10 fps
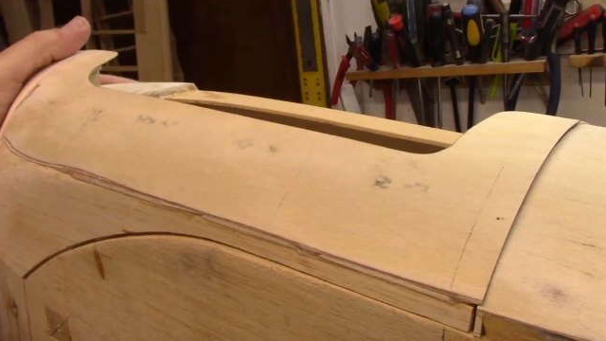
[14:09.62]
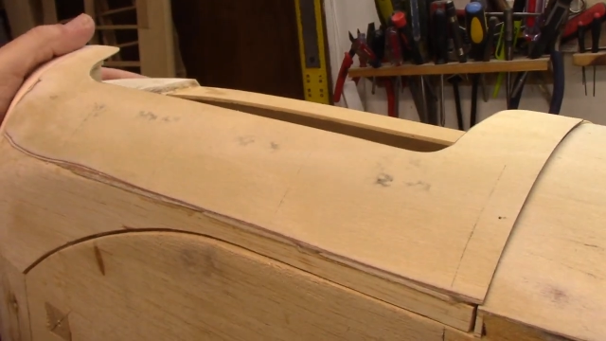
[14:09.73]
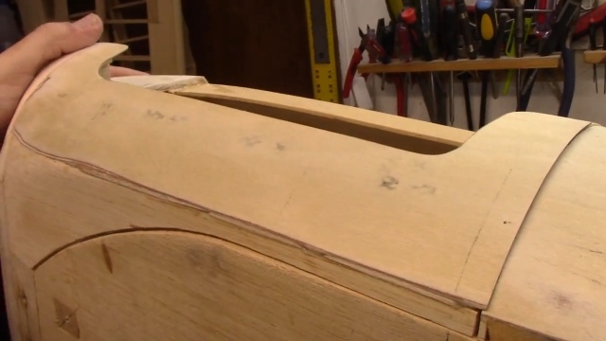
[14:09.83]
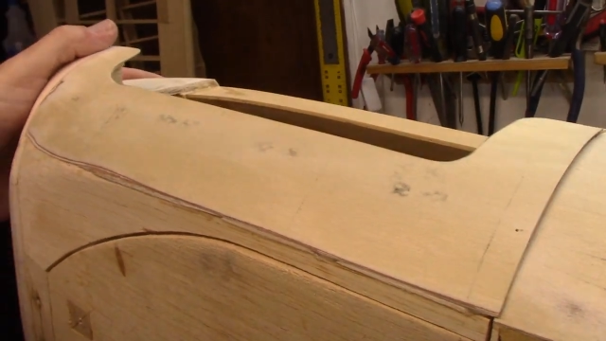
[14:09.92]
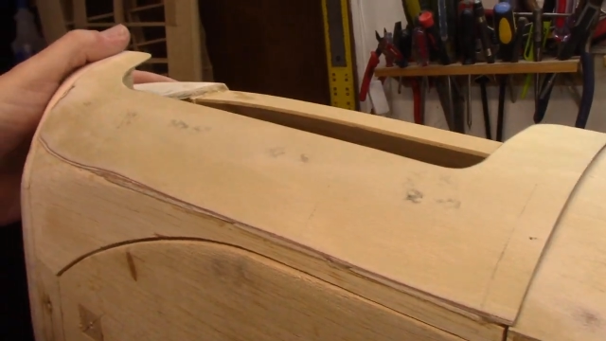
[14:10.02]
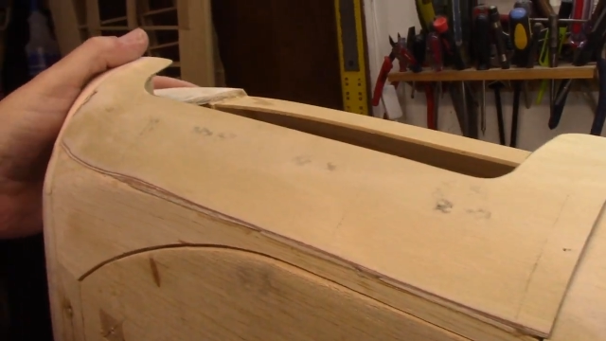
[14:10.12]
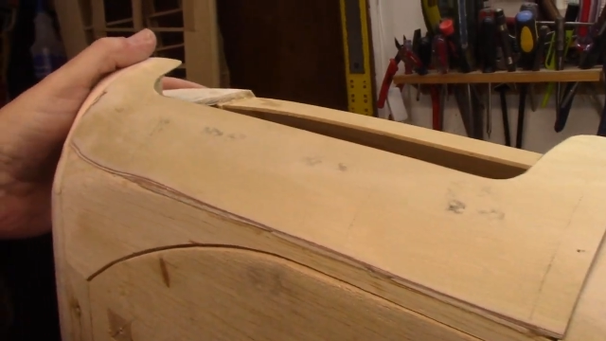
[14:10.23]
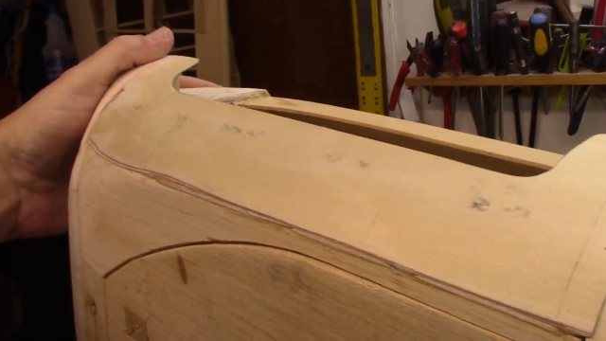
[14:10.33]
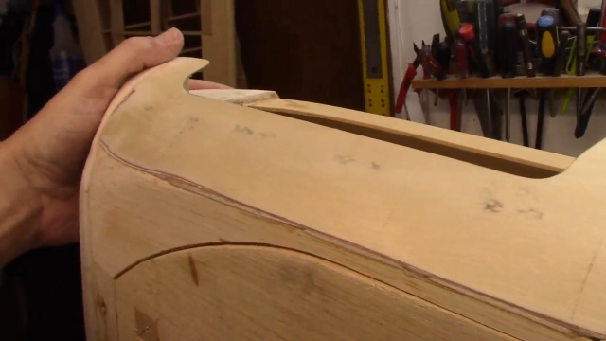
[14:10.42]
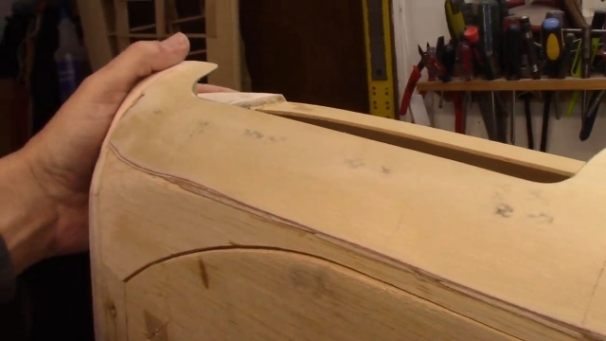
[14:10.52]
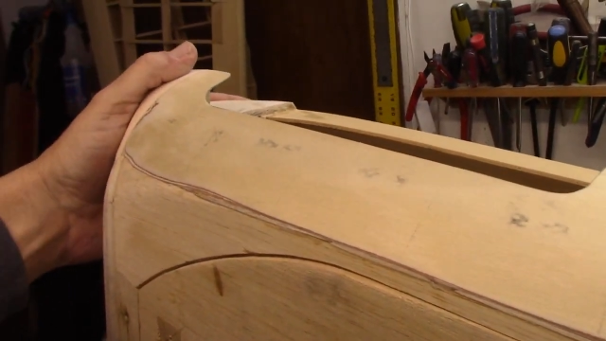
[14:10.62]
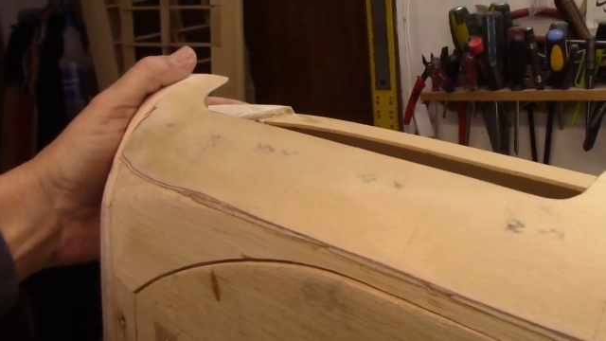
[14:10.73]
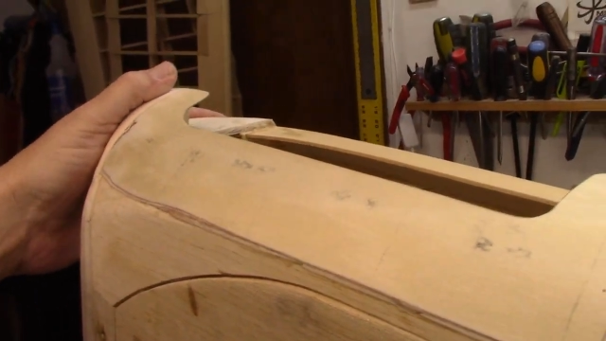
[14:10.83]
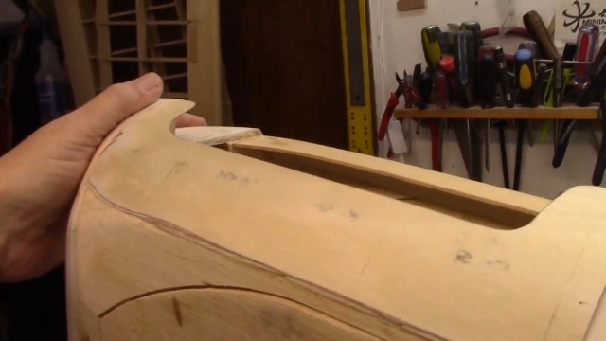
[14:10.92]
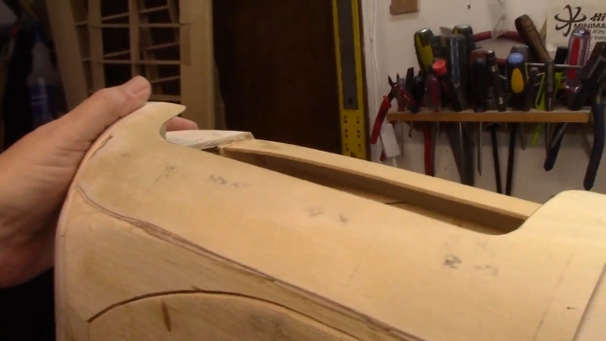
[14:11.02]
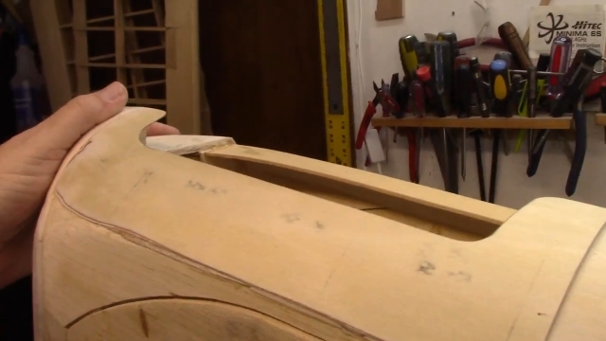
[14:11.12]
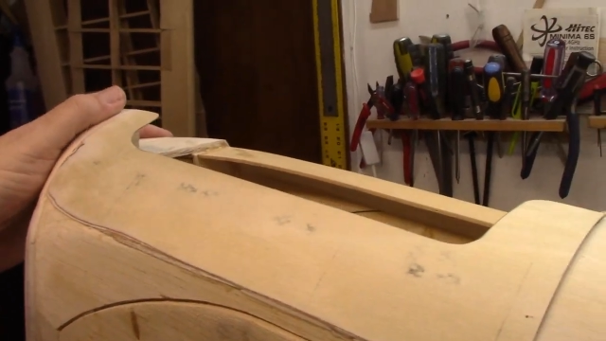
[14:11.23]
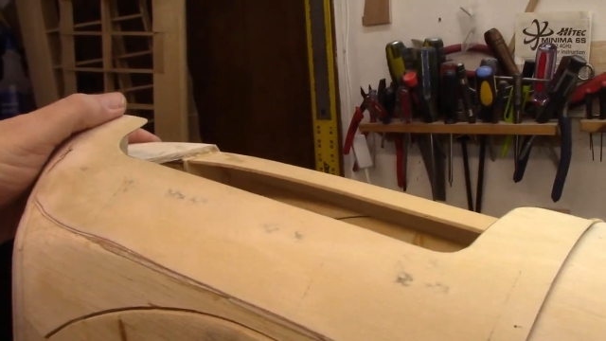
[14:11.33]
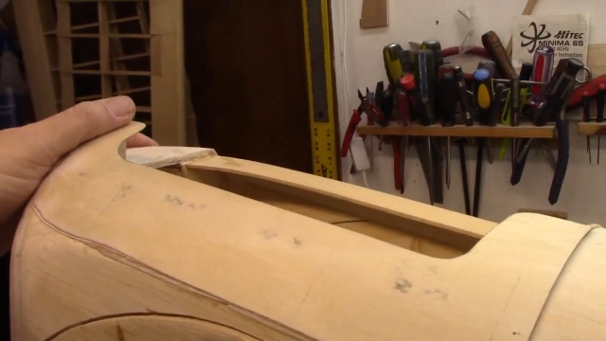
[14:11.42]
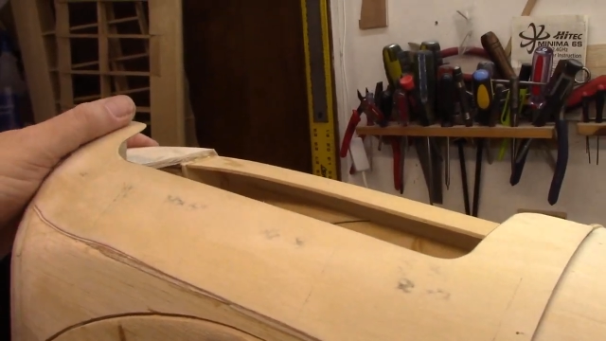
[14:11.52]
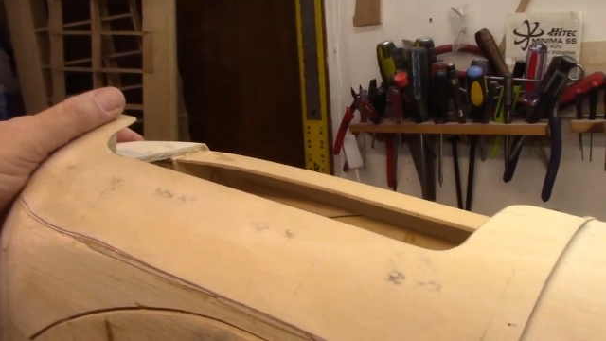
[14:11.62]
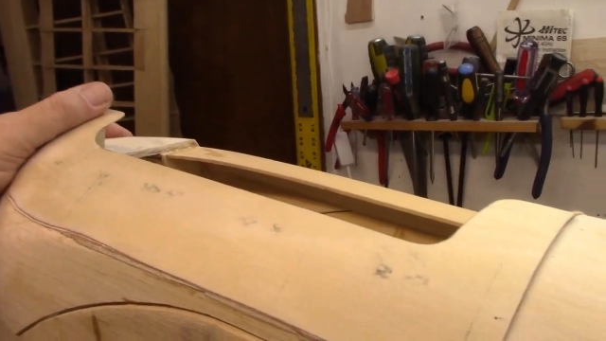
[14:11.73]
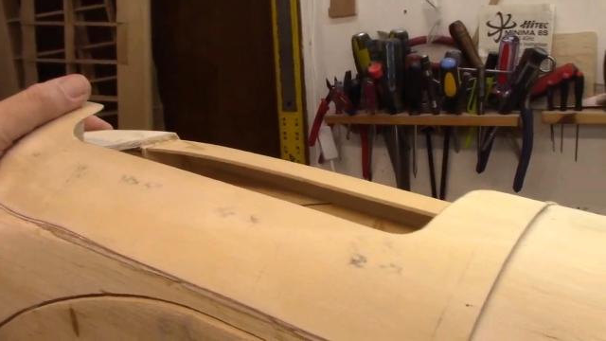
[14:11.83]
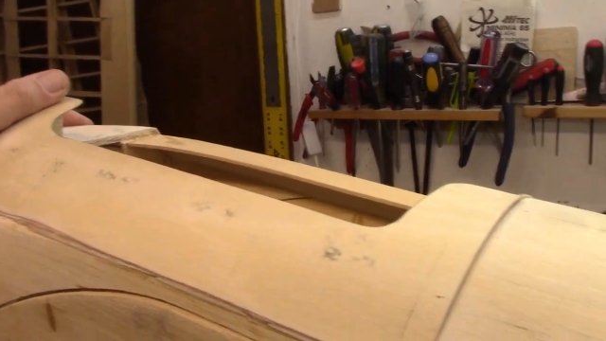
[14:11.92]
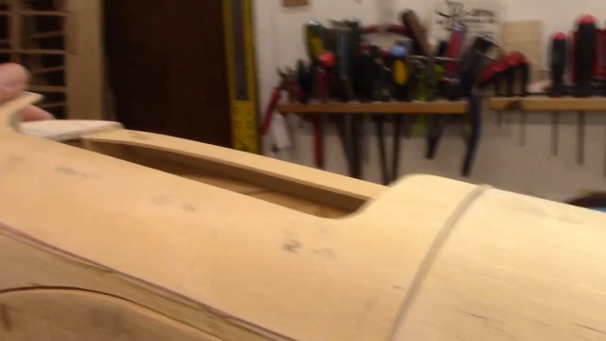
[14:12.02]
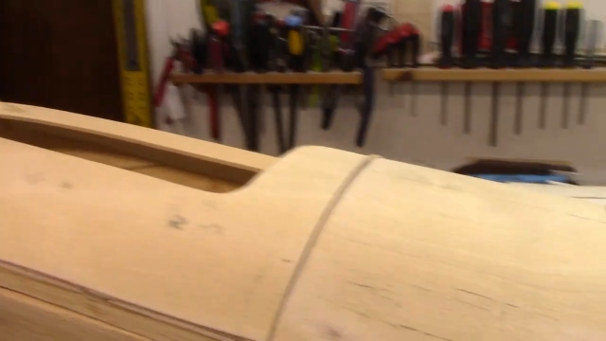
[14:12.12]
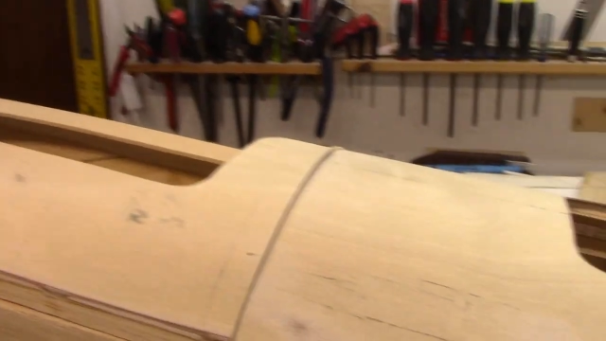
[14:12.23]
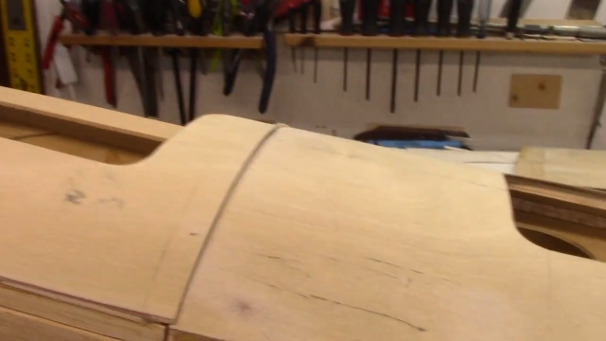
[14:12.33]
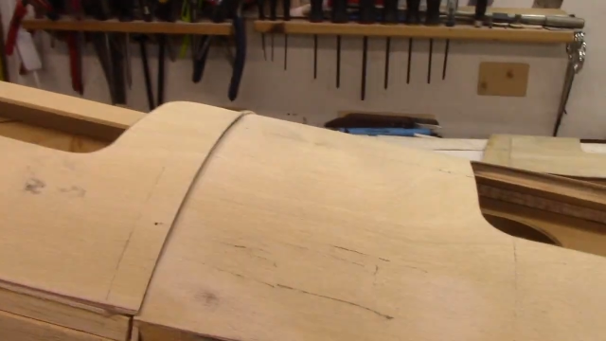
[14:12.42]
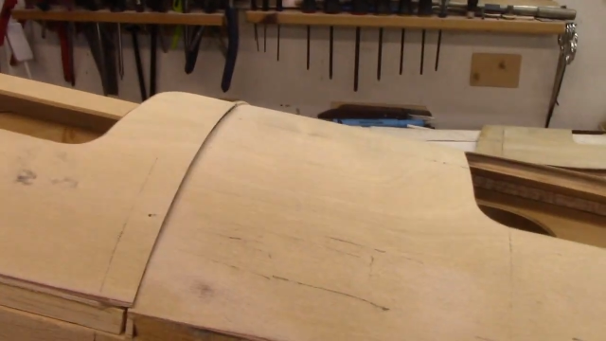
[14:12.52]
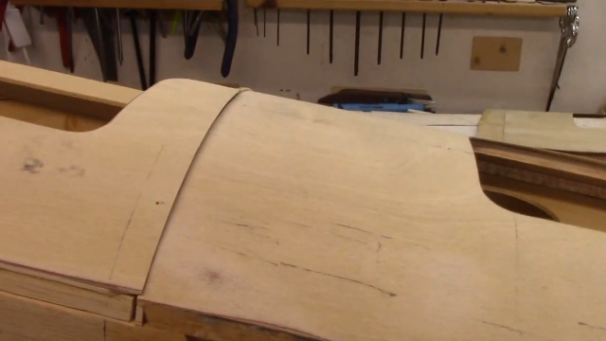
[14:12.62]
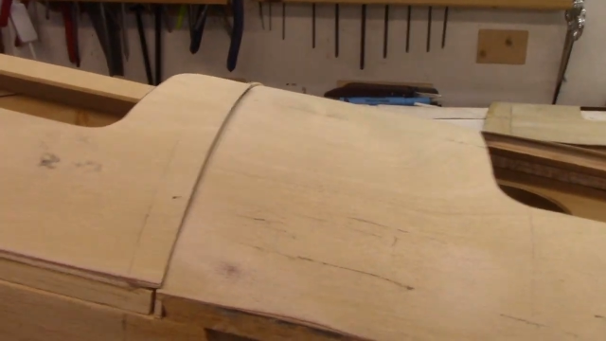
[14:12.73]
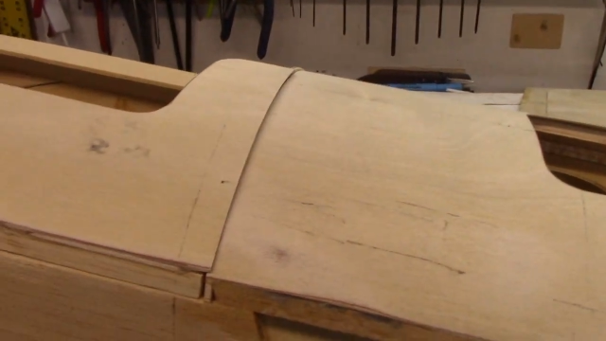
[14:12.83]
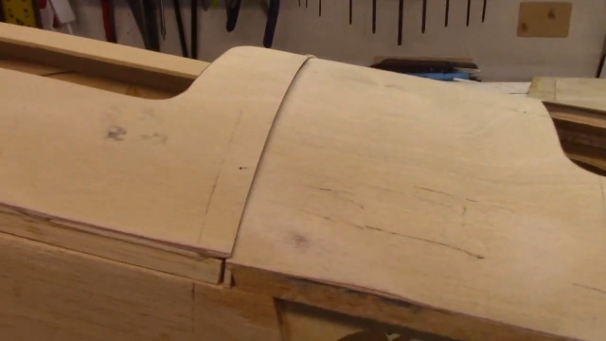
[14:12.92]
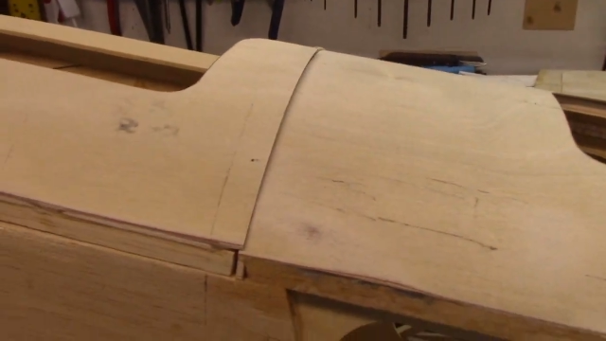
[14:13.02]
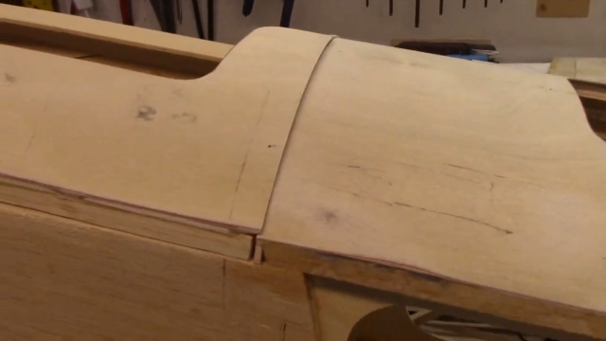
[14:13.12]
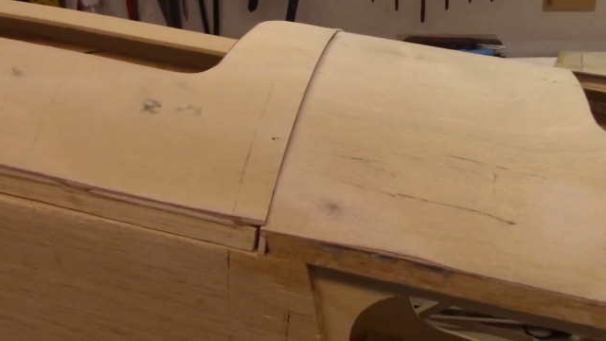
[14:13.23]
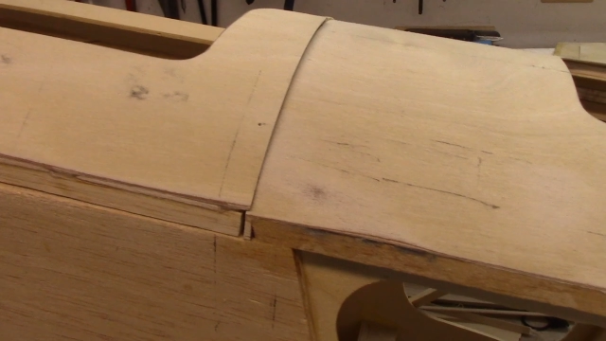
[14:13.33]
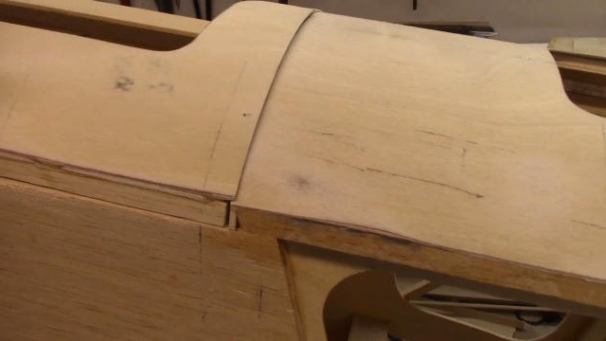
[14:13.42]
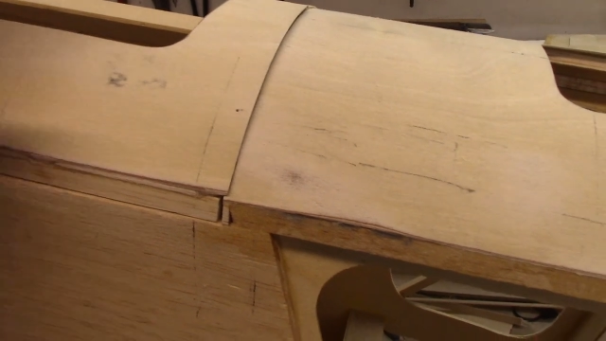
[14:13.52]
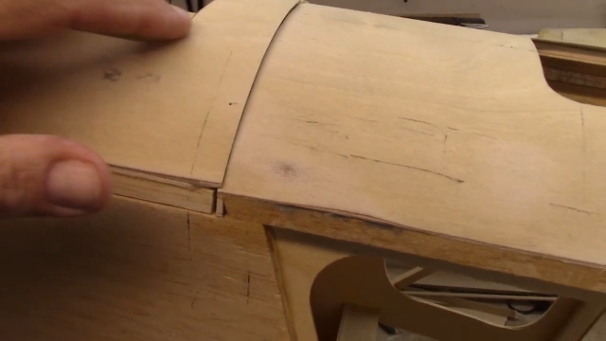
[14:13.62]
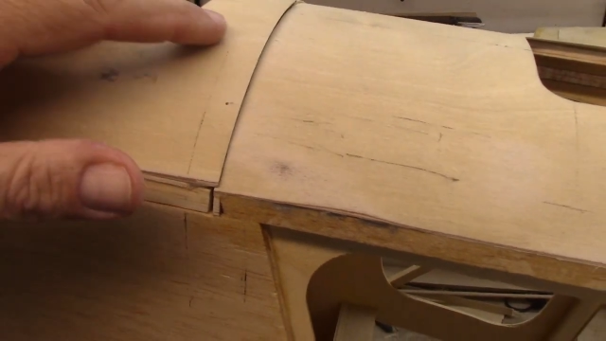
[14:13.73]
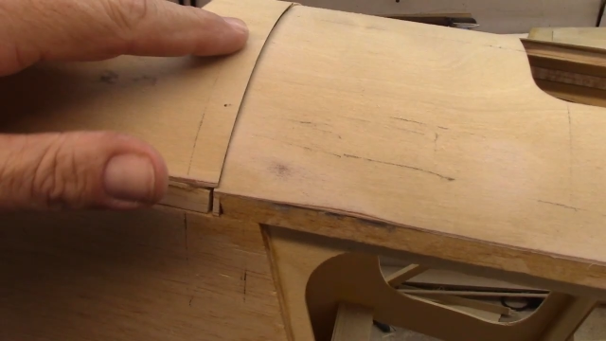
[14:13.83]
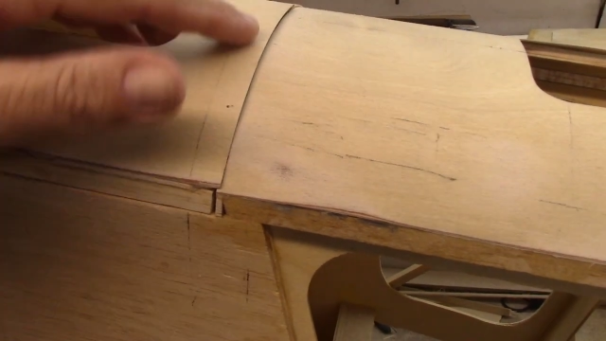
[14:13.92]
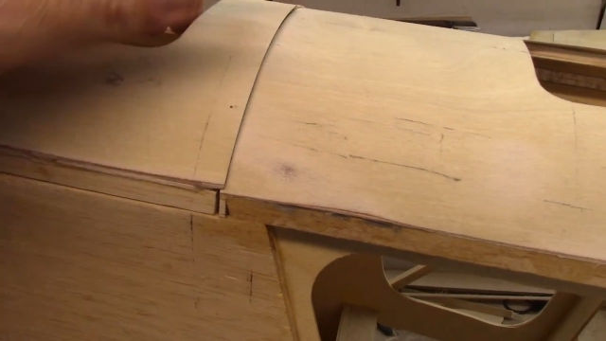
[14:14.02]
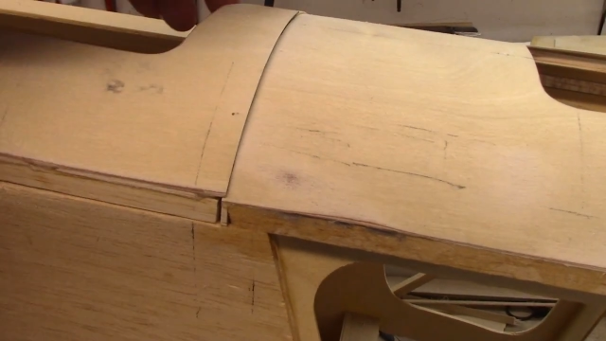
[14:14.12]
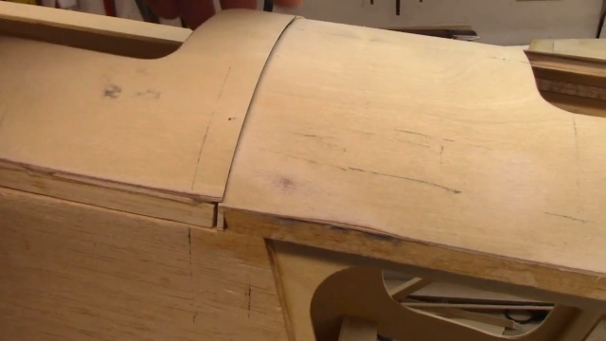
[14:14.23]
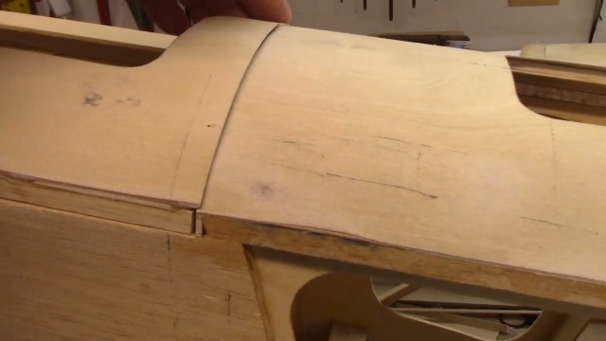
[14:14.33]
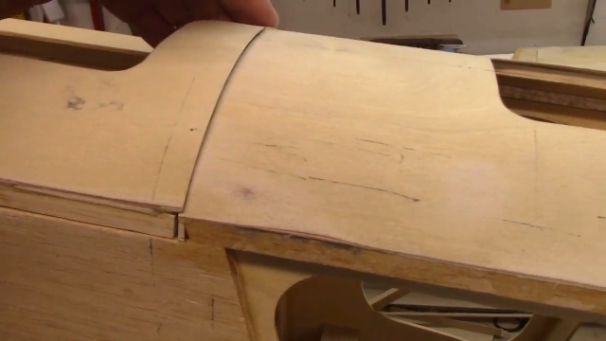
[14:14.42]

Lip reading: (no speaker visible)